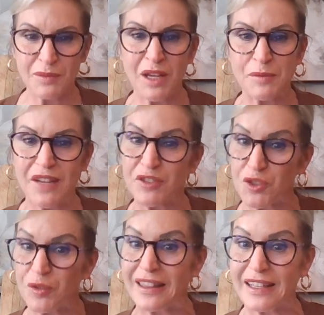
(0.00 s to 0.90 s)
sometimes you have to
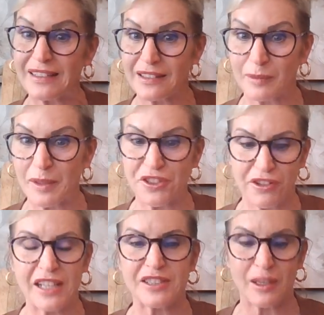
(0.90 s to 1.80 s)
tweak things a little bit
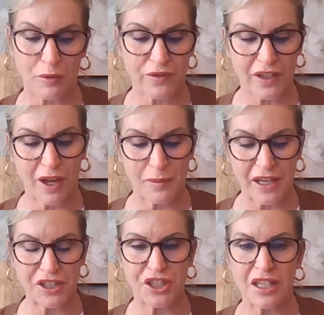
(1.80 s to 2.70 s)
until you get to the perfect
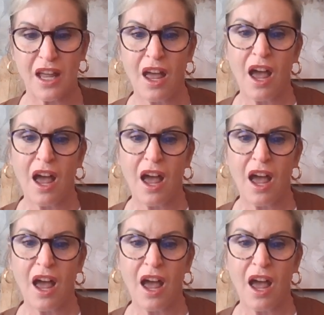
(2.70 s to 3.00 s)
combination.